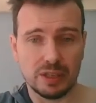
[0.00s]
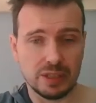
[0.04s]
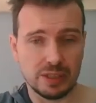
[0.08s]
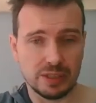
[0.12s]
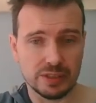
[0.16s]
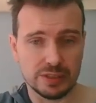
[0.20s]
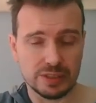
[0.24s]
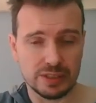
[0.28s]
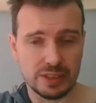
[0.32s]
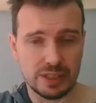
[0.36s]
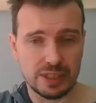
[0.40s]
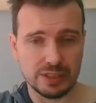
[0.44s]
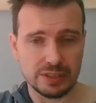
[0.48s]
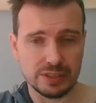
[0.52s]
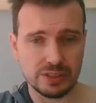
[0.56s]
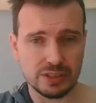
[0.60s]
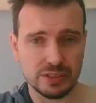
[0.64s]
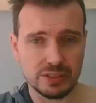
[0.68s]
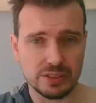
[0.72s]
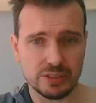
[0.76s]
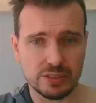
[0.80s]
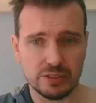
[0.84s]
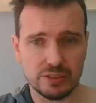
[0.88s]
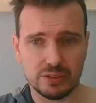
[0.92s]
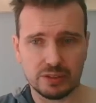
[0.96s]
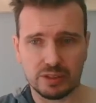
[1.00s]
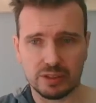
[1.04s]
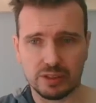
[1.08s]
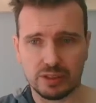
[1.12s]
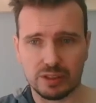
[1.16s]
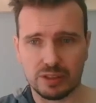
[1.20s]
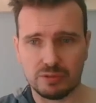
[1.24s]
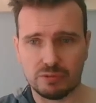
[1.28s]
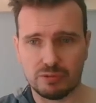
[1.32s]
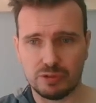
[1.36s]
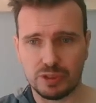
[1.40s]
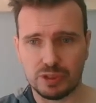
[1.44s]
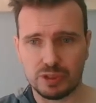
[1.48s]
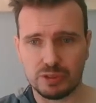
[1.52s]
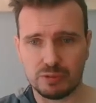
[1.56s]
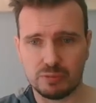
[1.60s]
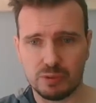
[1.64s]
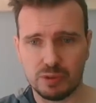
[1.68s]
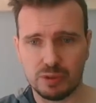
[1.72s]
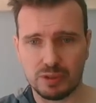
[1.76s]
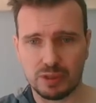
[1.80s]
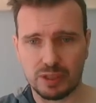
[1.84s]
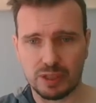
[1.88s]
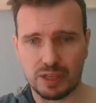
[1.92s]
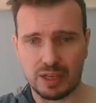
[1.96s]
is let's just look if we could
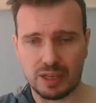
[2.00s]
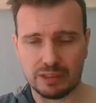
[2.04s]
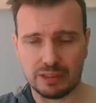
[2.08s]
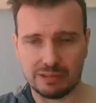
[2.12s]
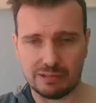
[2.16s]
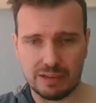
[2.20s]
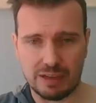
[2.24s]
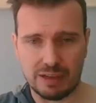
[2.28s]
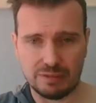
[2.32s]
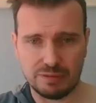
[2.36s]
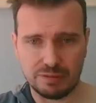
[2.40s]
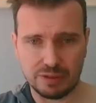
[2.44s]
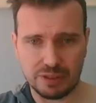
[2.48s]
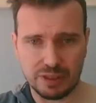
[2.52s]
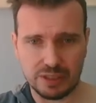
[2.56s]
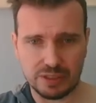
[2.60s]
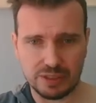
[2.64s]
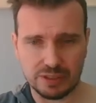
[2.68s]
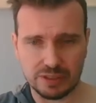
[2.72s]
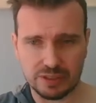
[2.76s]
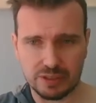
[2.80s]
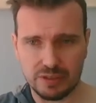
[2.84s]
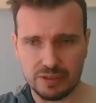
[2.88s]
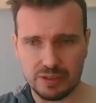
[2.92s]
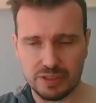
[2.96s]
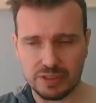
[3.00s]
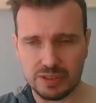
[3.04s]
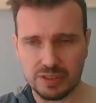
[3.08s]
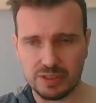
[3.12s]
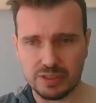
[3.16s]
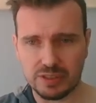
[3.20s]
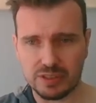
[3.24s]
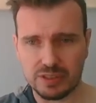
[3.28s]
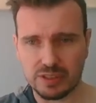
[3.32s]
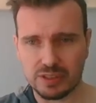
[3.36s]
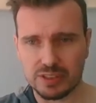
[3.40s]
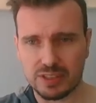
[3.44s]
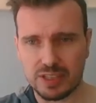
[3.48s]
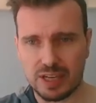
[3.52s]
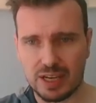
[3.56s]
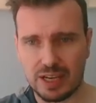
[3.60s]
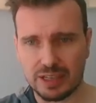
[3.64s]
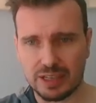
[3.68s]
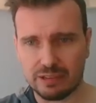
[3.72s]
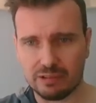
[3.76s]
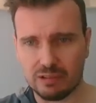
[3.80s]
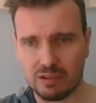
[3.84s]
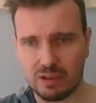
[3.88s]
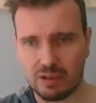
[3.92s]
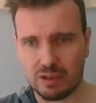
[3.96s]
work it out graphically. So this is the
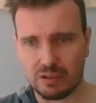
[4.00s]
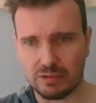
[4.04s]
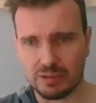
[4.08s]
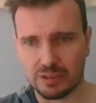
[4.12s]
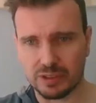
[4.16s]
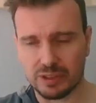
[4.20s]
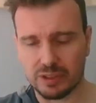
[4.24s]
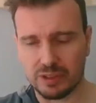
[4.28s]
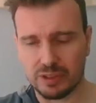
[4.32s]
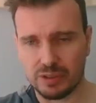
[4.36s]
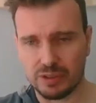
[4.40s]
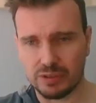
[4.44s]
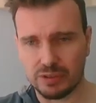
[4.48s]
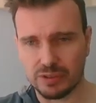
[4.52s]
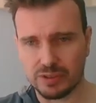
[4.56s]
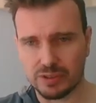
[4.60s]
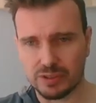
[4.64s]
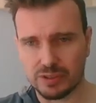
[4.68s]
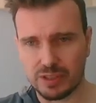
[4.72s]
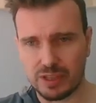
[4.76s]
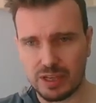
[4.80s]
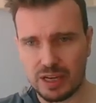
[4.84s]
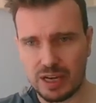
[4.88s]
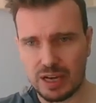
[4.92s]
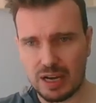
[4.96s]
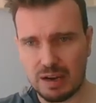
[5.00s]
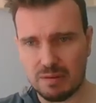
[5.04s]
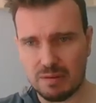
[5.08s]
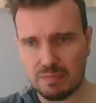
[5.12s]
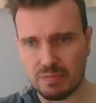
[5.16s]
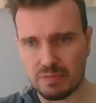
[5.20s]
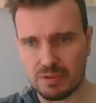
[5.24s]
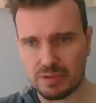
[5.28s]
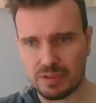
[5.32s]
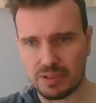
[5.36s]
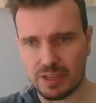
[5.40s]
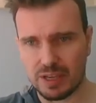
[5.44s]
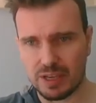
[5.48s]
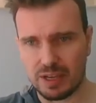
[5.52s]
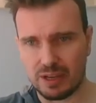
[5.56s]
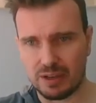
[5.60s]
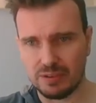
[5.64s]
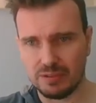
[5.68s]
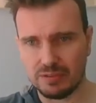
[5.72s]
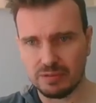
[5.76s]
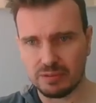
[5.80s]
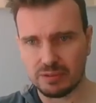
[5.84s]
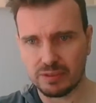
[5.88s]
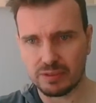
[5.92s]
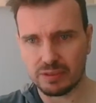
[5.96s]
sine graph. It goes up and
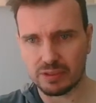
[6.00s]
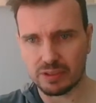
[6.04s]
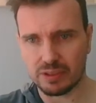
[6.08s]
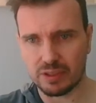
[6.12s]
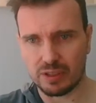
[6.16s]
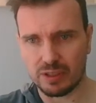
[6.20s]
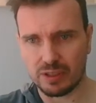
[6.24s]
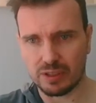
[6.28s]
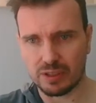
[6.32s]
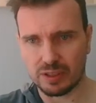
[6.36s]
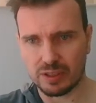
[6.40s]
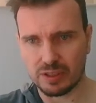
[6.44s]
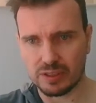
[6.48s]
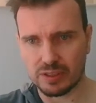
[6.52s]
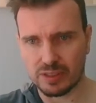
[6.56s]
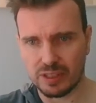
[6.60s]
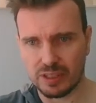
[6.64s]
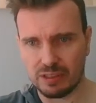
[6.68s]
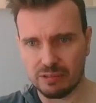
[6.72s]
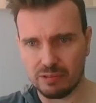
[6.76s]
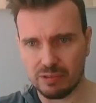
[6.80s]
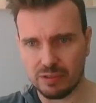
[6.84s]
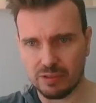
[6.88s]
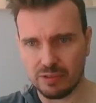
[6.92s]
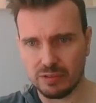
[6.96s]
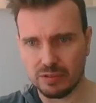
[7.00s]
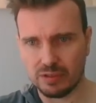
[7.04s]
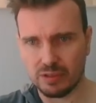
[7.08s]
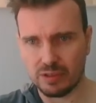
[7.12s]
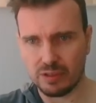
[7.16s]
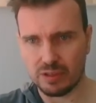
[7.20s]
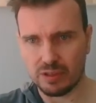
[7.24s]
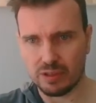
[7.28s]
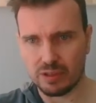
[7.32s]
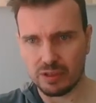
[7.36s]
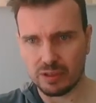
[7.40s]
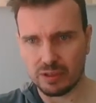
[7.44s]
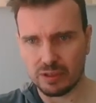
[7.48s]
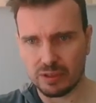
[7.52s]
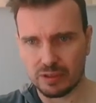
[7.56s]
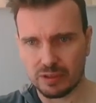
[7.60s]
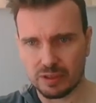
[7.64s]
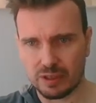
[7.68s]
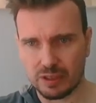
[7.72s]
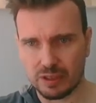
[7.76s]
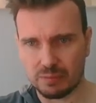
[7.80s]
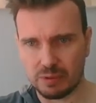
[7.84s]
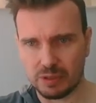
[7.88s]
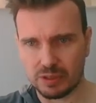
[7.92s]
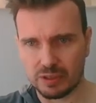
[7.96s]
down, starting at zero,
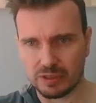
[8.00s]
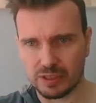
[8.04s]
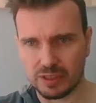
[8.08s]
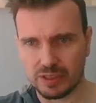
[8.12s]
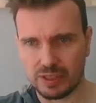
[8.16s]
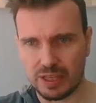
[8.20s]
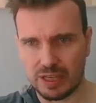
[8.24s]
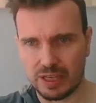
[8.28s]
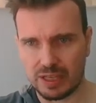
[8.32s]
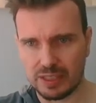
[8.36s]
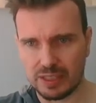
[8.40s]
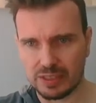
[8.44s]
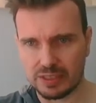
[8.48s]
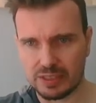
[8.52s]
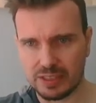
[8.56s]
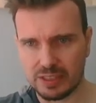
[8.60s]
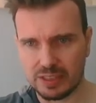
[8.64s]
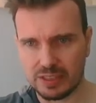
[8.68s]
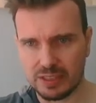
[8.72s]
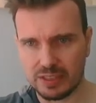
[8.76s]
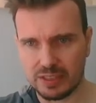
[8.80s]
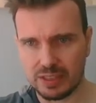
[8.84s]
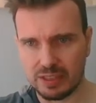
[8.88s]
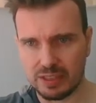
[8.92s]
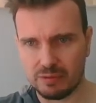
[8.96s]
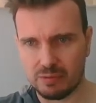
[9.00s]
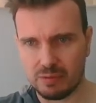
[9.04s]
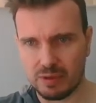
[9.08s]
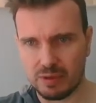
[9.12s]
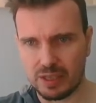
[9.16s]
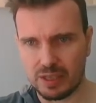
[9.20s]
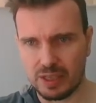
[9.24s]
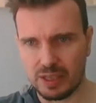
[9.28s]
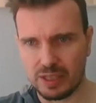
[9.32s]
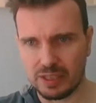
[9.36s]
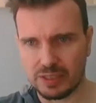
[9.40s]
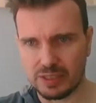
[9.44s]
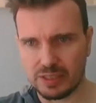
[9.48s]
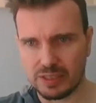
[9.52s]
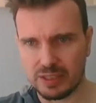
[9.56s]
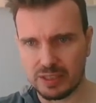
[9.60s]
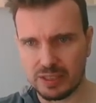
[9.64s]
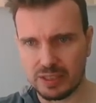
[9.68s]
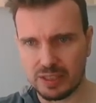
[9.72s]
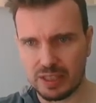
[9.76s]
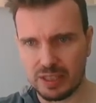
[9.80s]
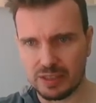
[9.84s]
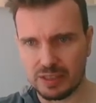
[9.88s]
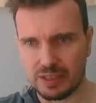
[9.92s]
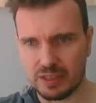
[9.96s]
coming to 90, then
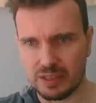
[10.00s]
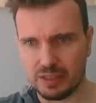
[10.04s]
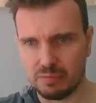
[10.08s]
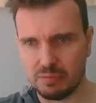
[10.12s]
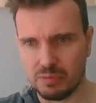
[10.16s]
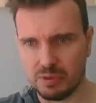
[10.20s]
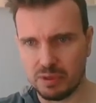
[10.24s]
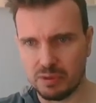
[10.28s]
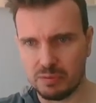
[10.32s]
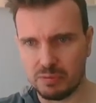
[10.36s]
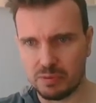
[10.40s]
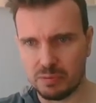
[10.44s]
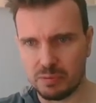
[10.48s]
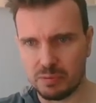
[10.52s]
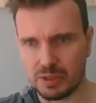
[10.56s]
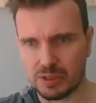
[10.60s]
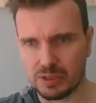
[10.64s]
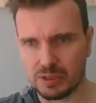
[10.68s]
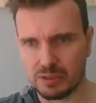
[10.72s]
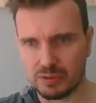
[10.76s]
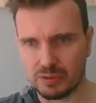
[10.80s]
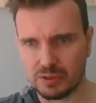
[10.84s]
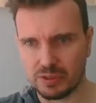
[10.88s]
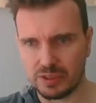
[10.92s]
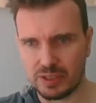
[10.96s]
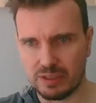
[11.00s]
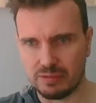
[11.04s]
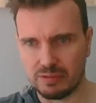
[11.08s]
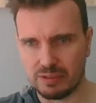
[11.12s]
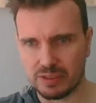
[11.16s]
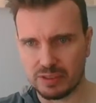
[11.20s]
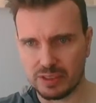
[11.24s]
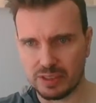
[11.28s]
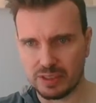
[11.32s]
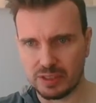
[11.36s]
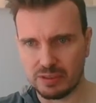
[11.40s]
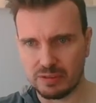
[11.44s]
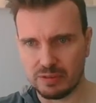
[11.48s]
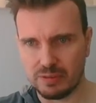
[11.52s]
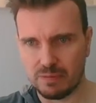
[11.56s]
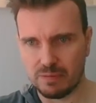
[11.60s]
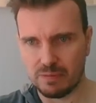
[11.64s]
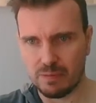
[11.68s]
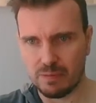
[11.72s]
180, and then a minimum at 270.